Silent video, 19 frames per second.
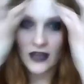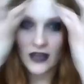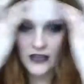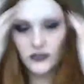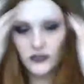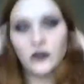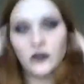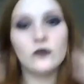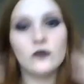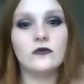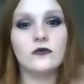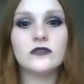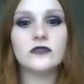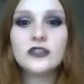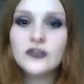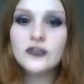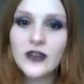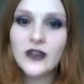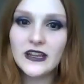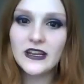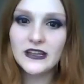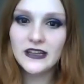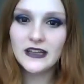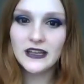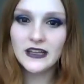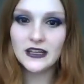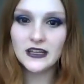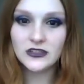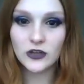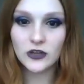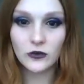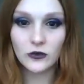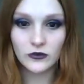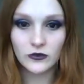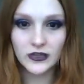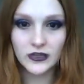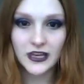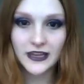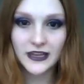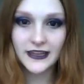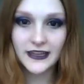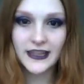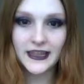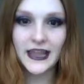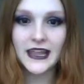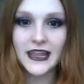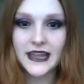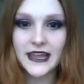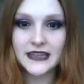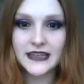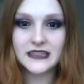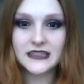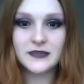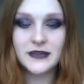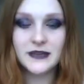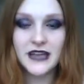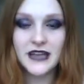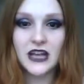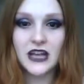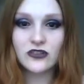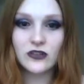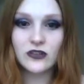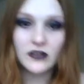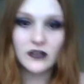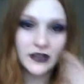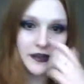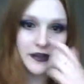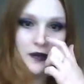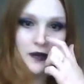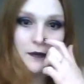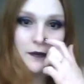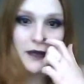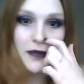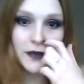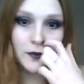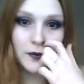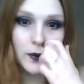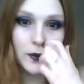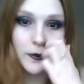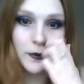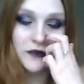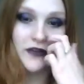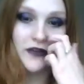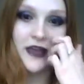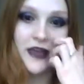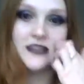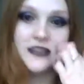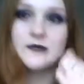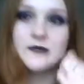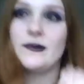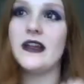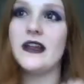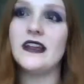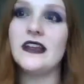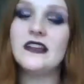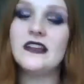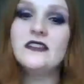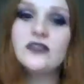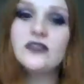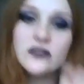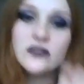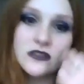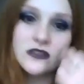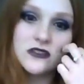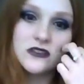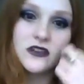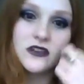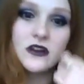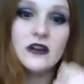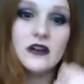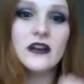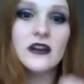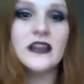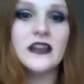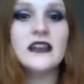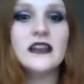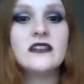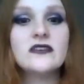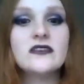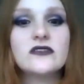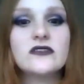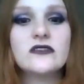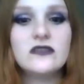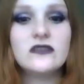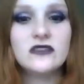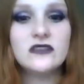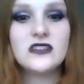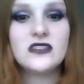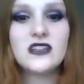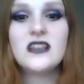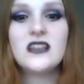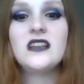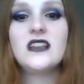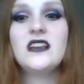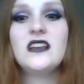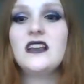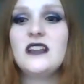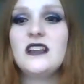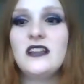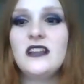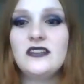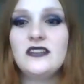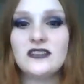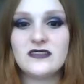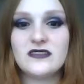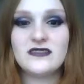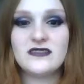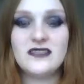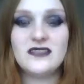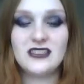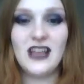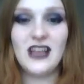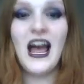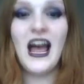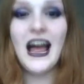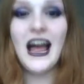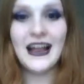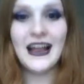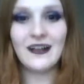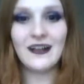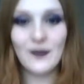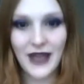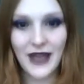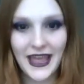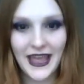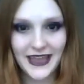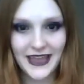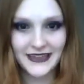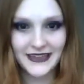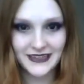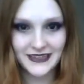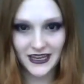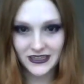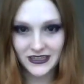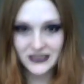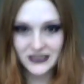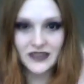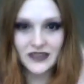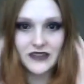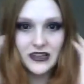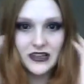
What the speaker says: I don't straighten it, I don't curl it, I like it to be natural. I might put a bit of hairspray in just so it doesn't just hang on my head. So I just give it a